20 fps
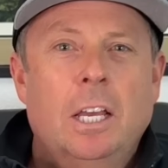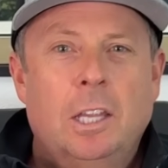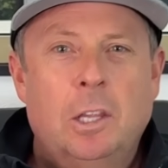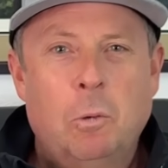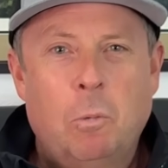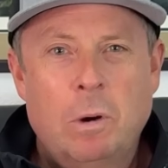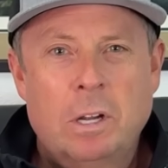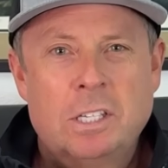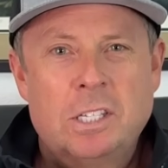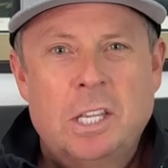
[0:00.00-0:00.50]
The
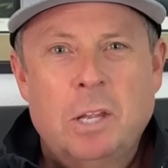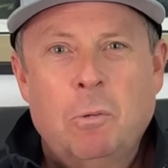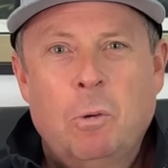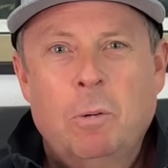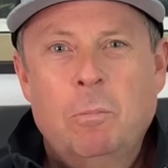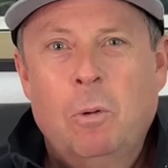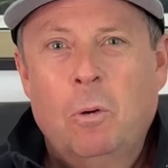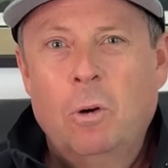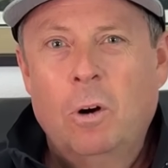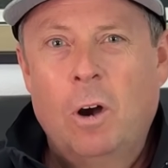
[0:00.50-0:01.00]
ones that
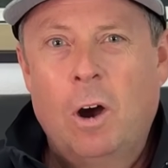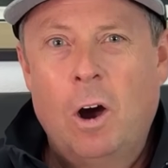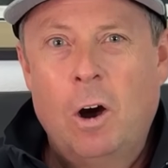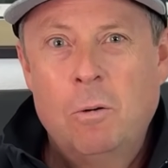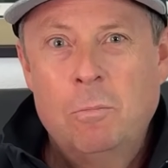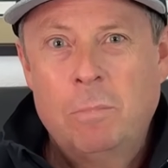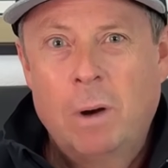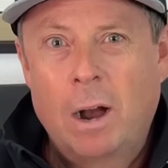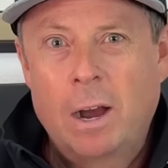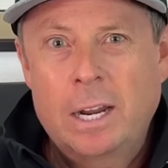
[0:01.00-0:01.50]
were more
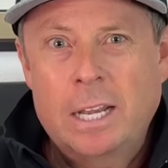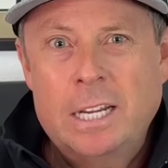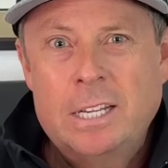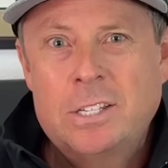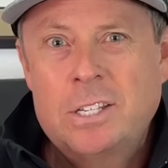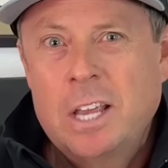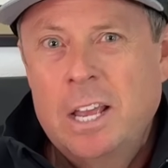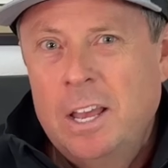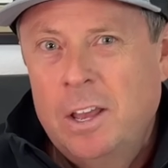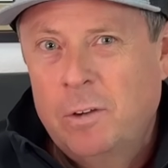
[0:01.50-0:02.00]

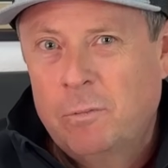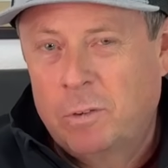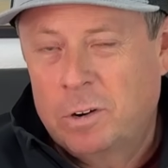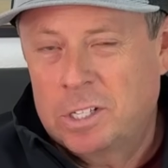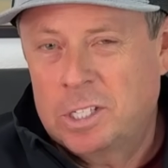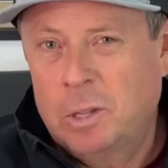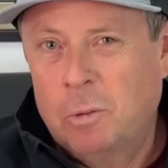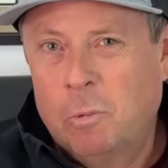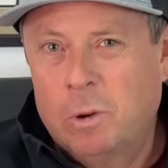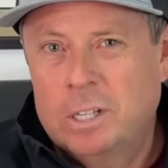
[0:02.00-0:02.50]
homebodies
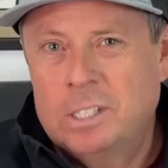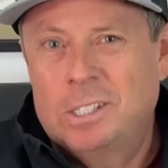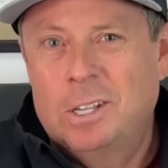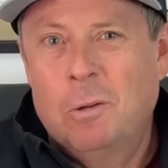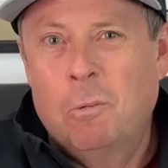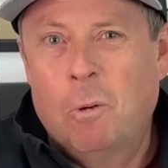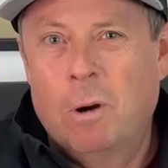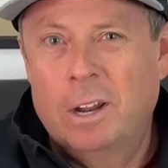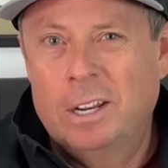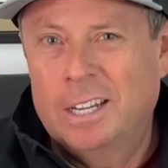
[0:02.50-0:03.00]
versus the ones
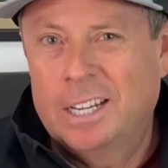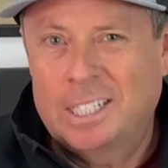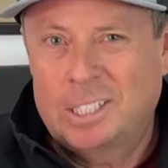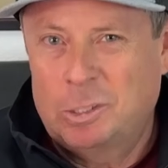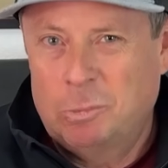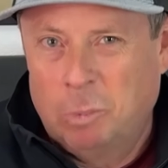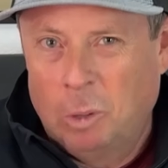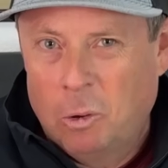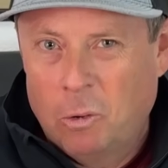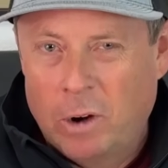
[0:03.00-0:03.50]
that wanted to
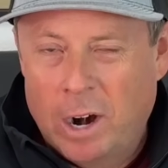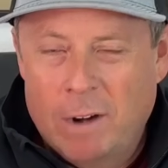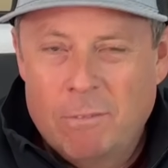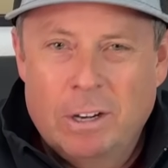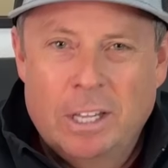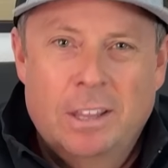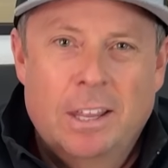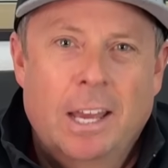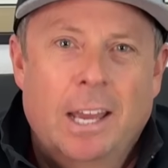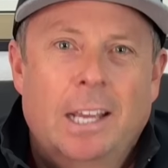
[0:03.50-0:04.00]
explore
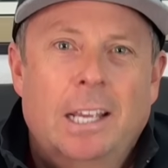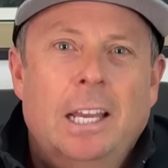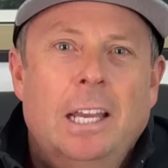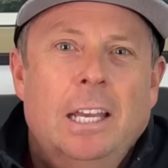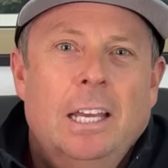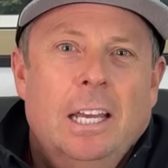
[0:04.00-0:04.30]
everything.